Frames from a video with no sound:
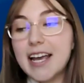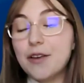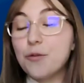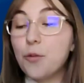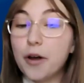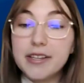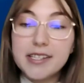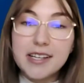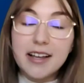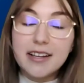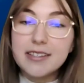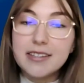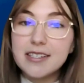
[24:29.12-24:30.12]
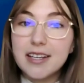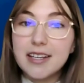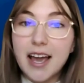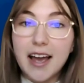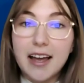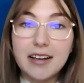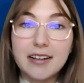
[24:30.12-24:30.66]
in one sense,
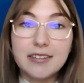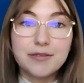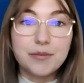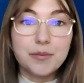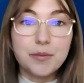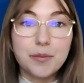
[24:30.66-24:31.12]
can